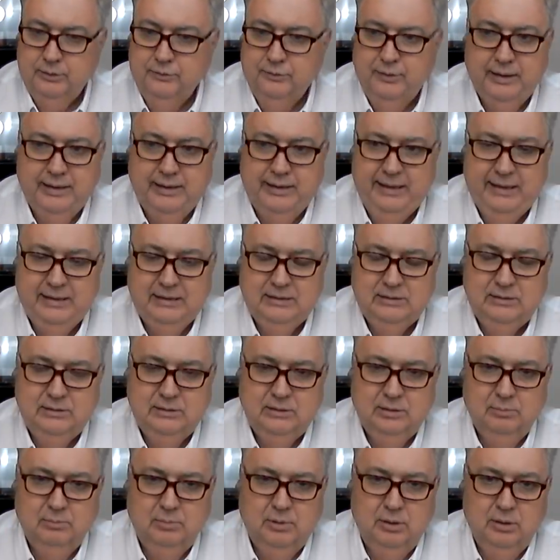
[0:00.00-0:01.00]
They can't
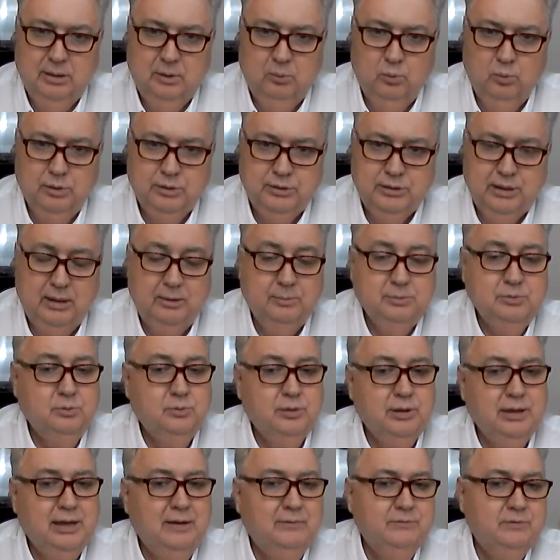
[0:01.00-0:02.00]
send them all at one time, so
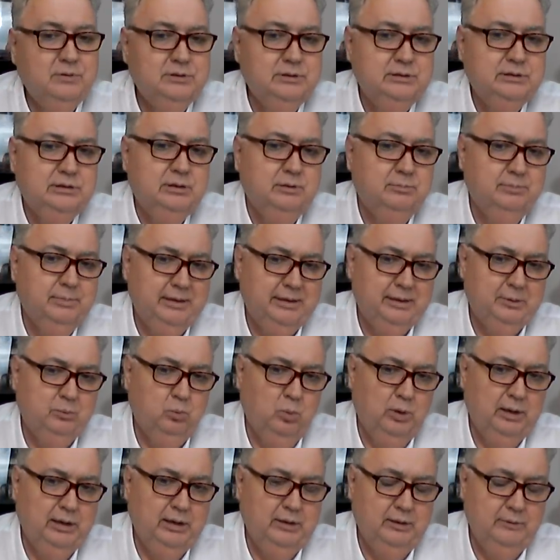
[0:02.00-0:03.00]
they have to send them in
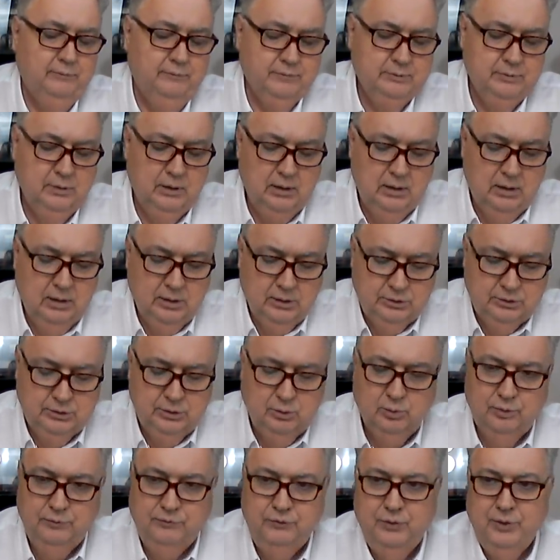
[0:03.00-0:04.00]
waves.
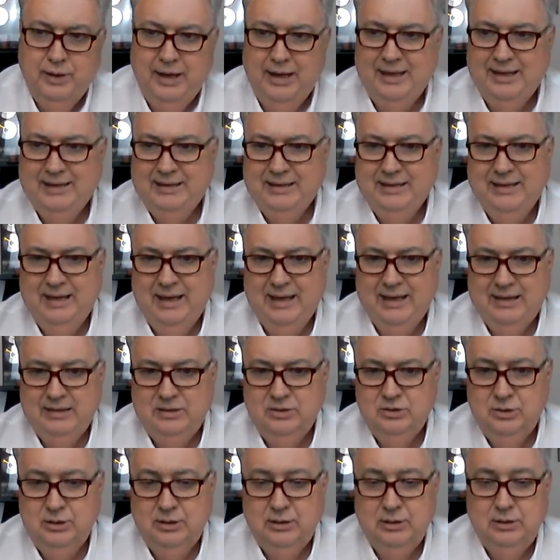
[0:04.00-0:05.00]
So if you hadn't got
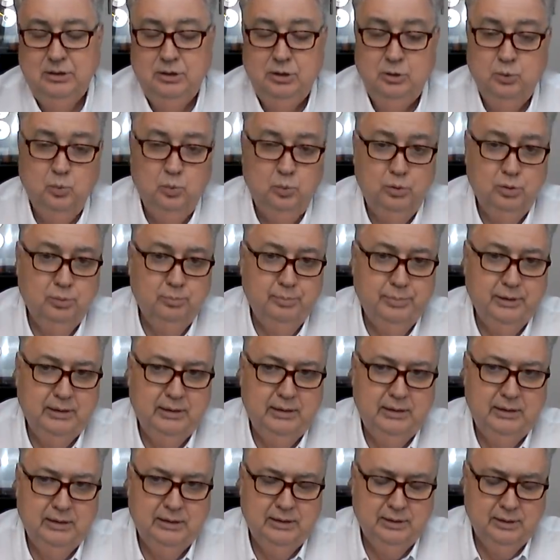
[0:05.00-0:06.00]
it yet, you will be
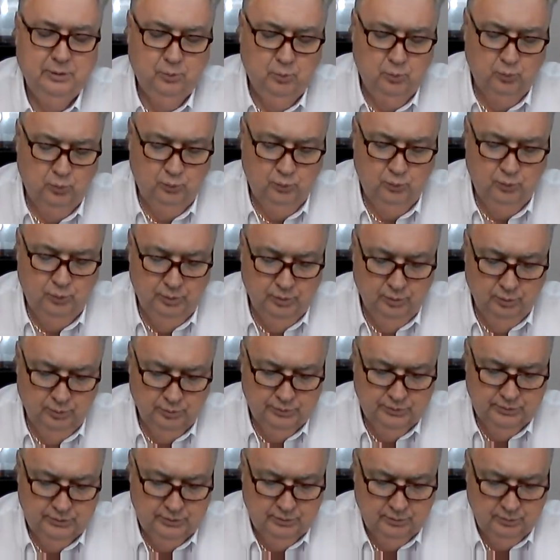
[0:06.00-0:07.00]
getting it real
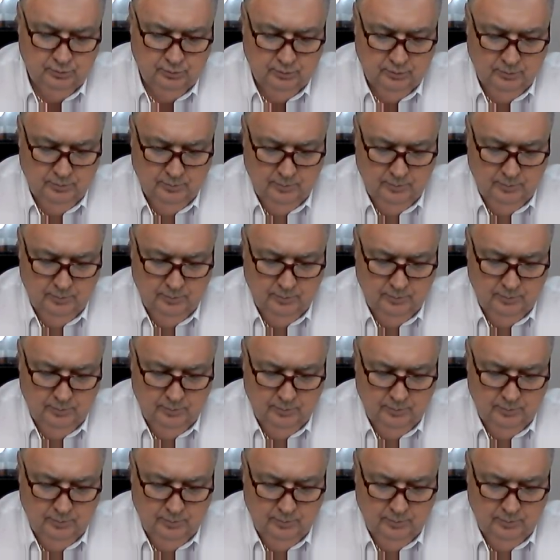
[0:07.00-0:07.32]
soon.